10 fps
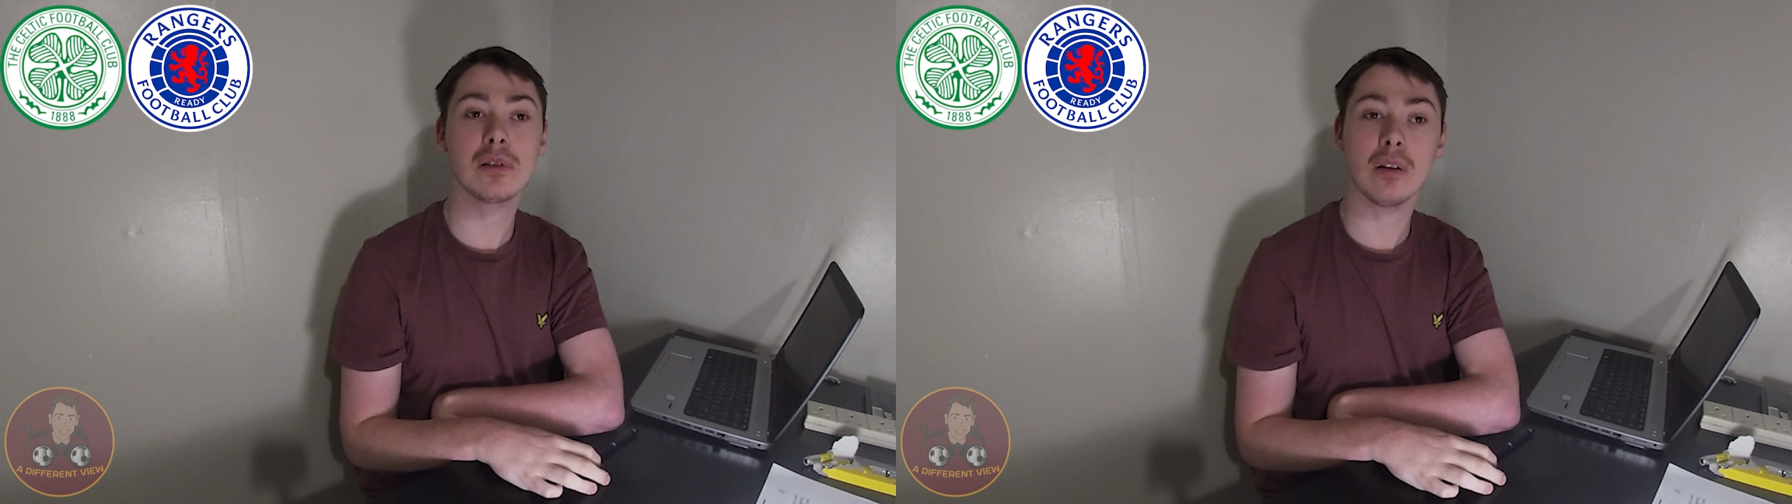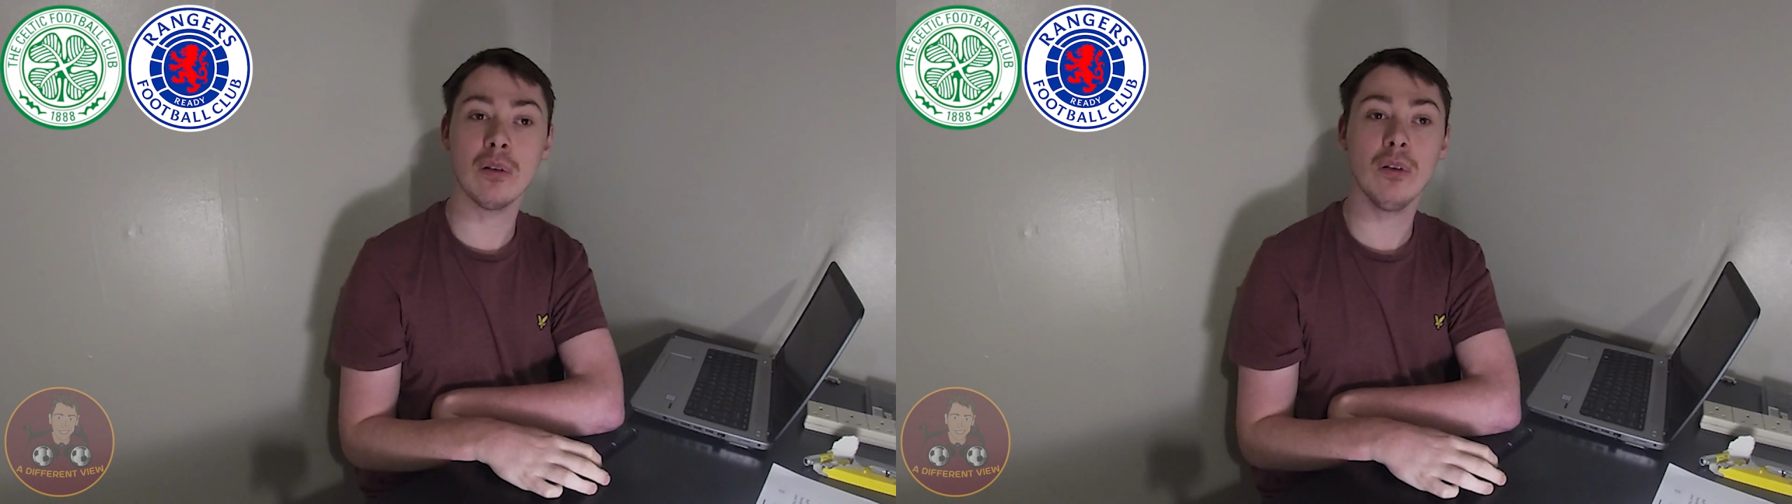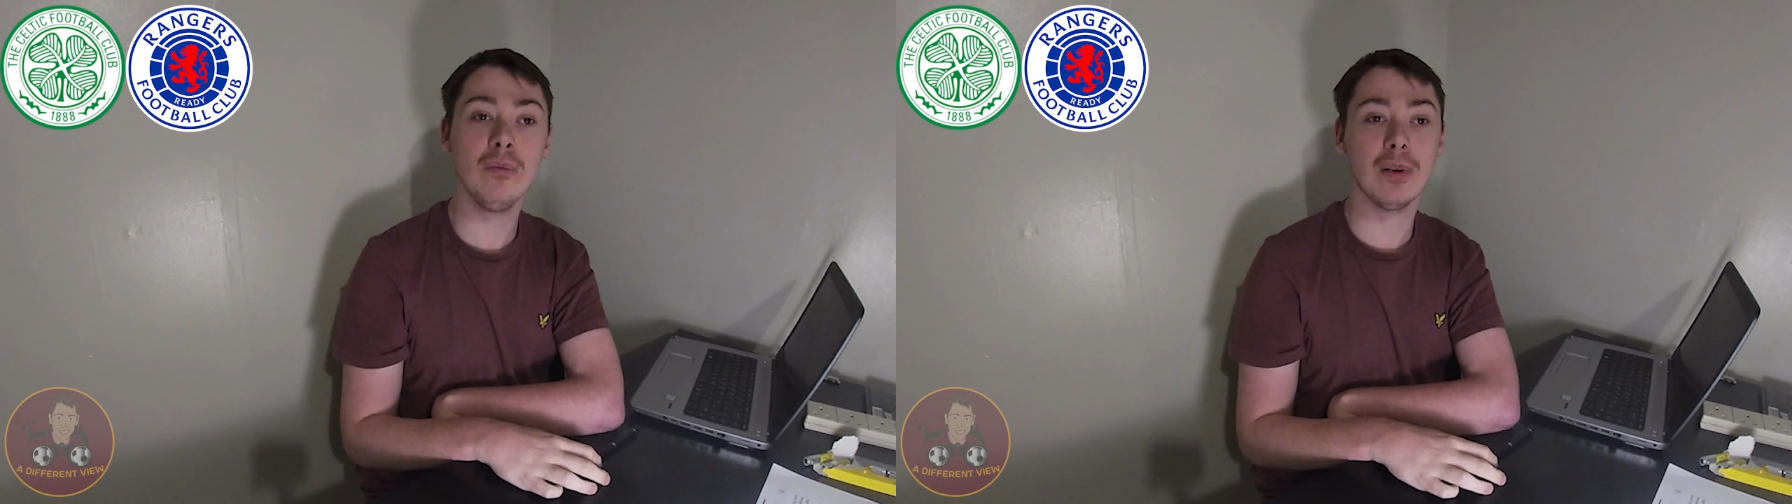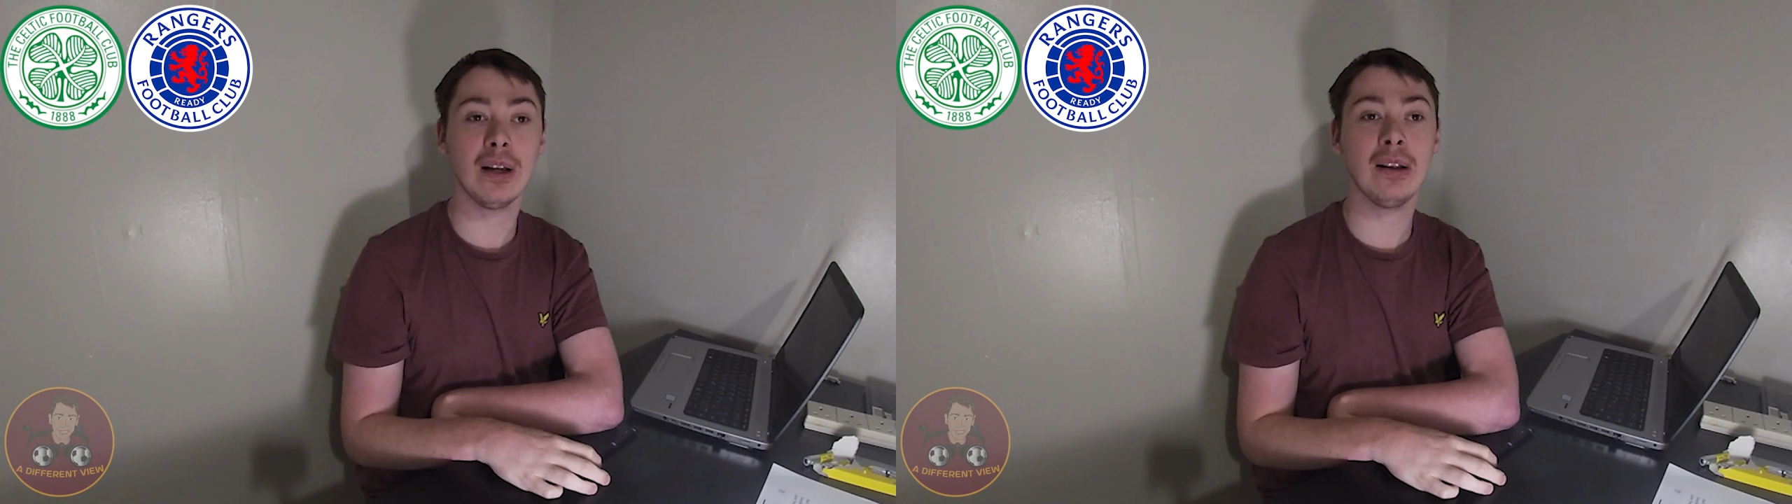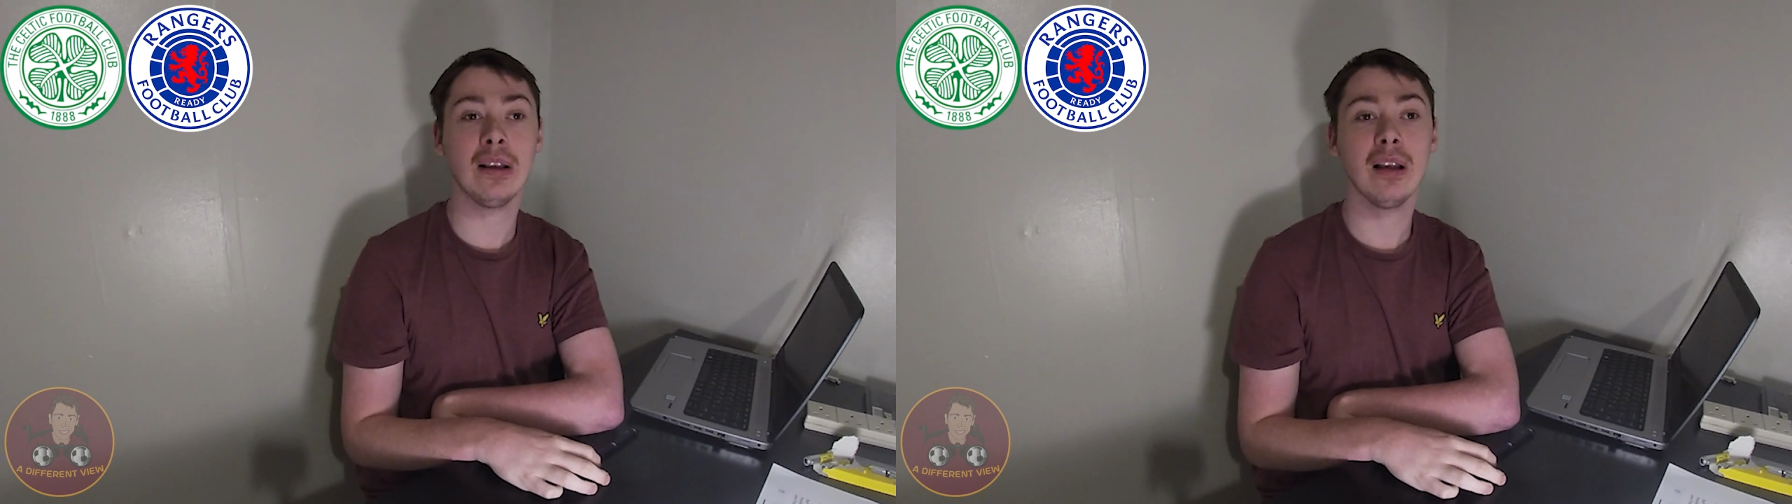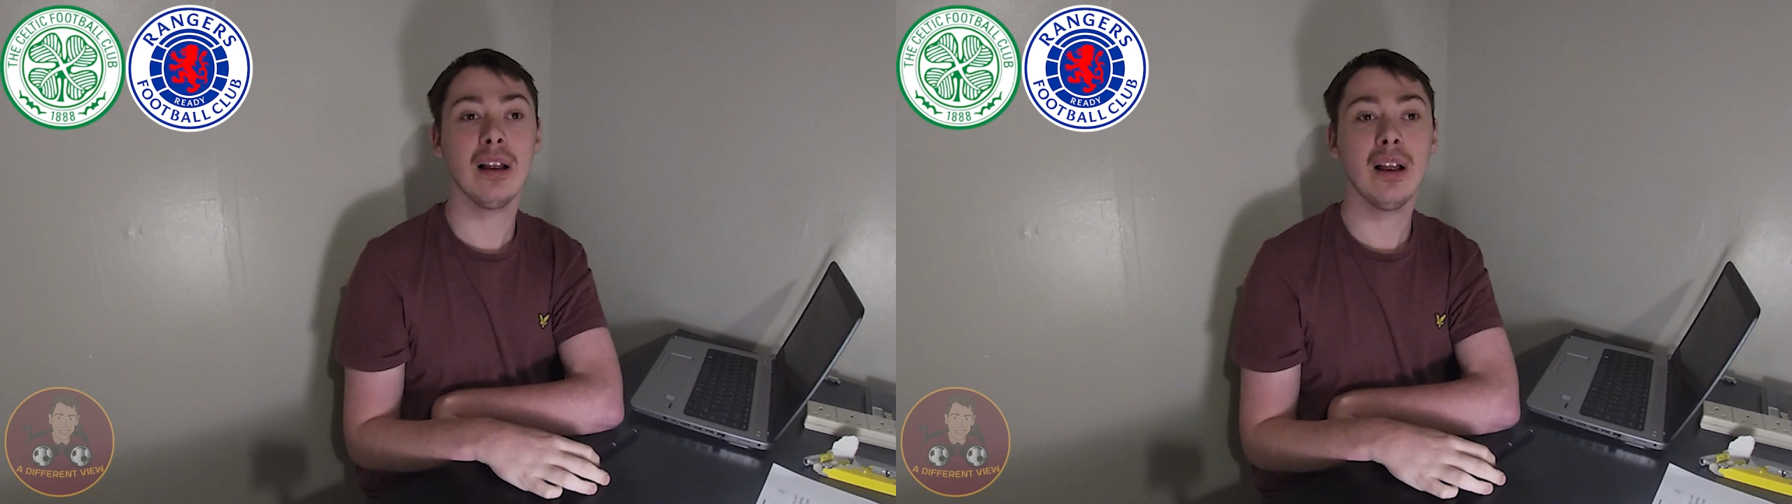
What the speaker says: at home, and